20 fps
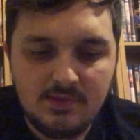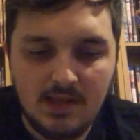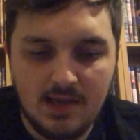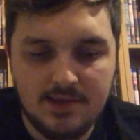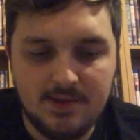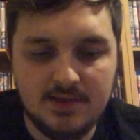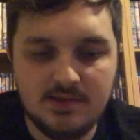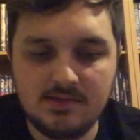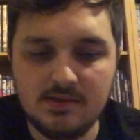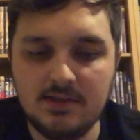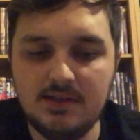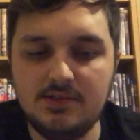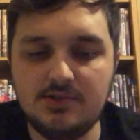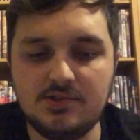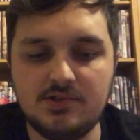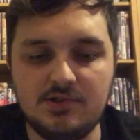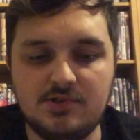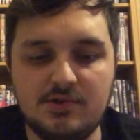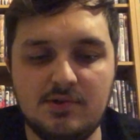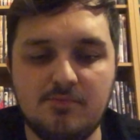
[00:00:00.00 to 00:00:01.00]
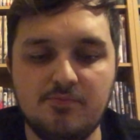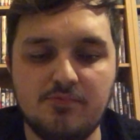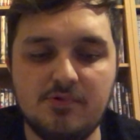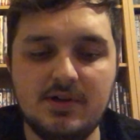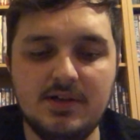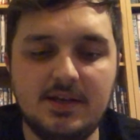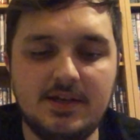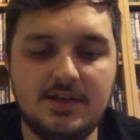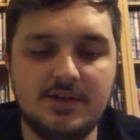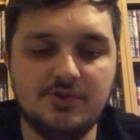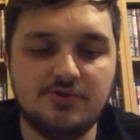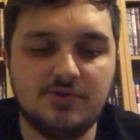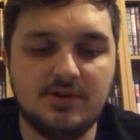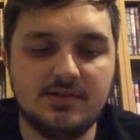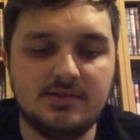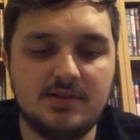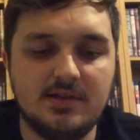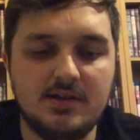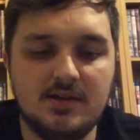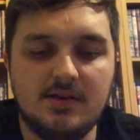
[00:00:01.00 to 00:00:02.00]
And this leads to some really
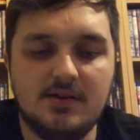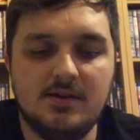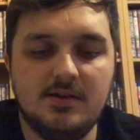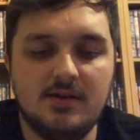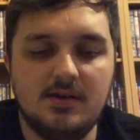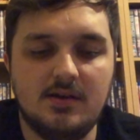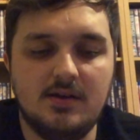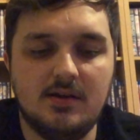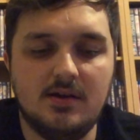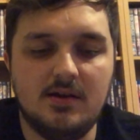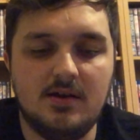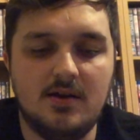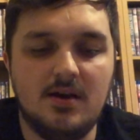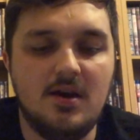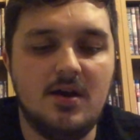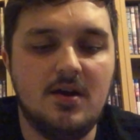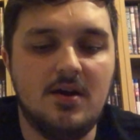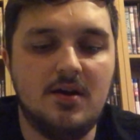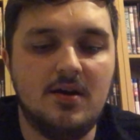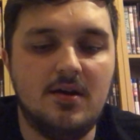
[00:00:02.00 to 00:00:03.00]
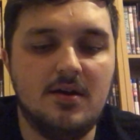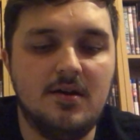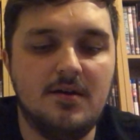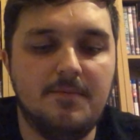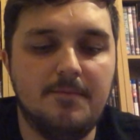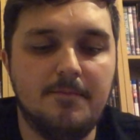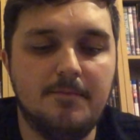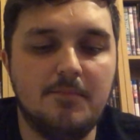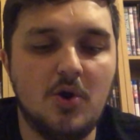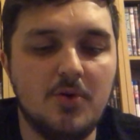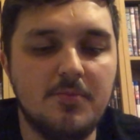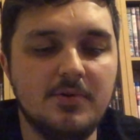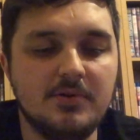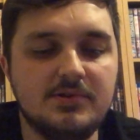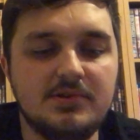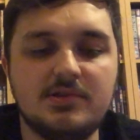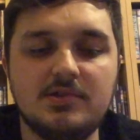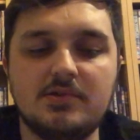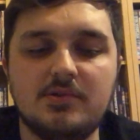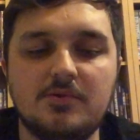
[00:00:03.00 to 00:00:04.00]
interesting
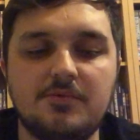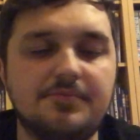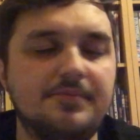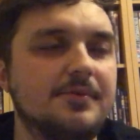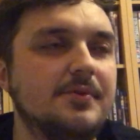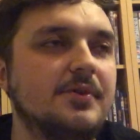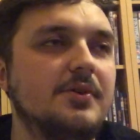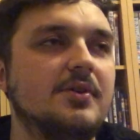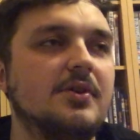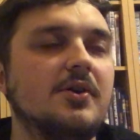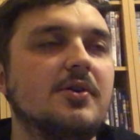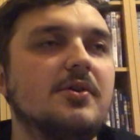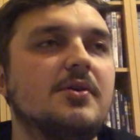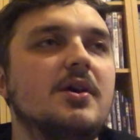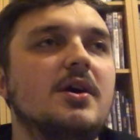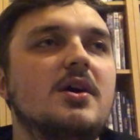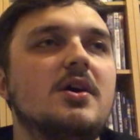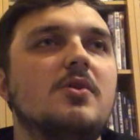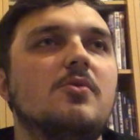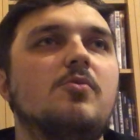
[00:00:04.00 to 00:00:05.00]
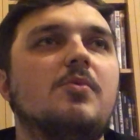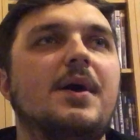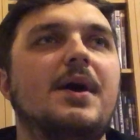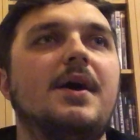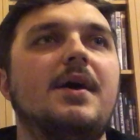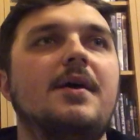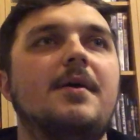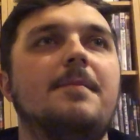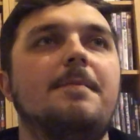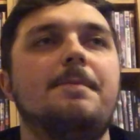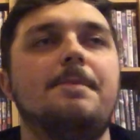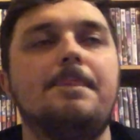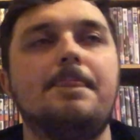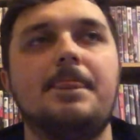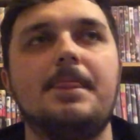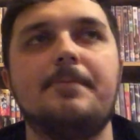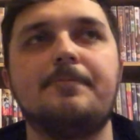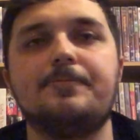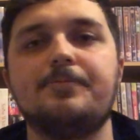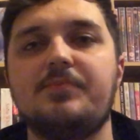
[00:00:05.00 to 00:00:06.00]
moments, where
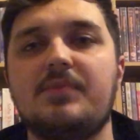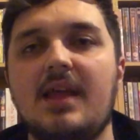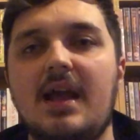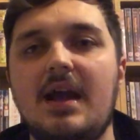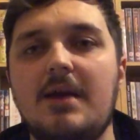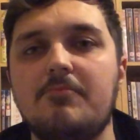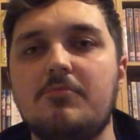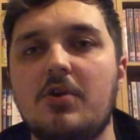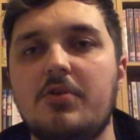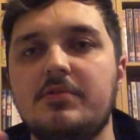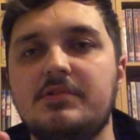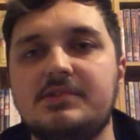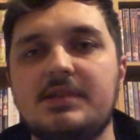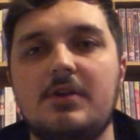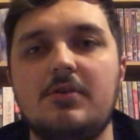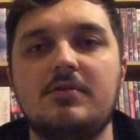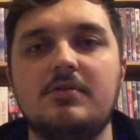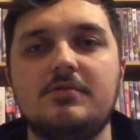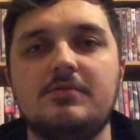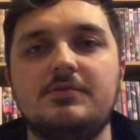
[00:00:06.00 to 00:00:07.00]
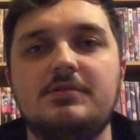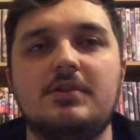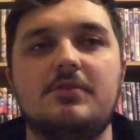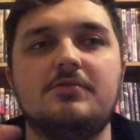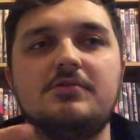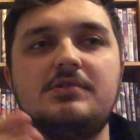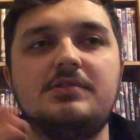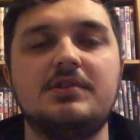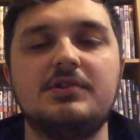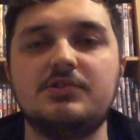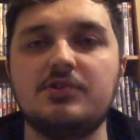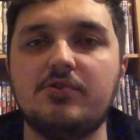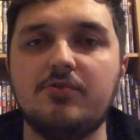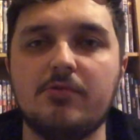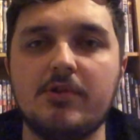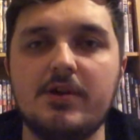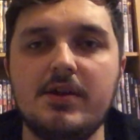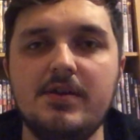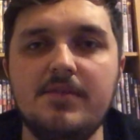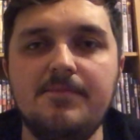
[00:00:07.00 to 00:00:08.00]
Amro and Zaros
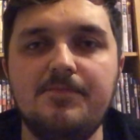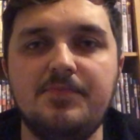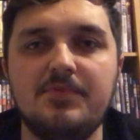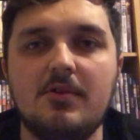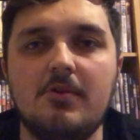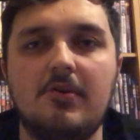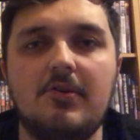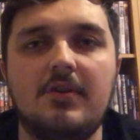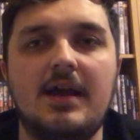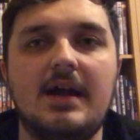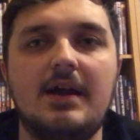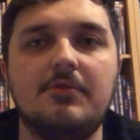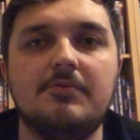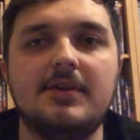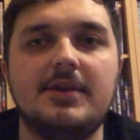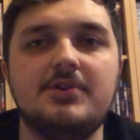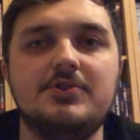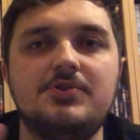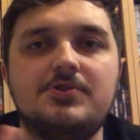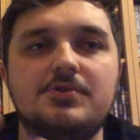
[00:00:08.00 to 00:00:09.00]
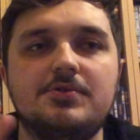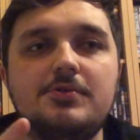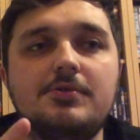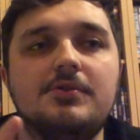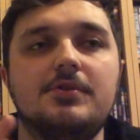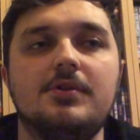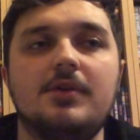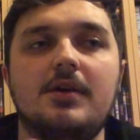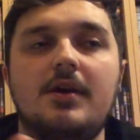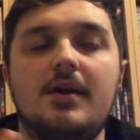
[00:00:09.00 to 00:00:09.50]
disagree on how they should,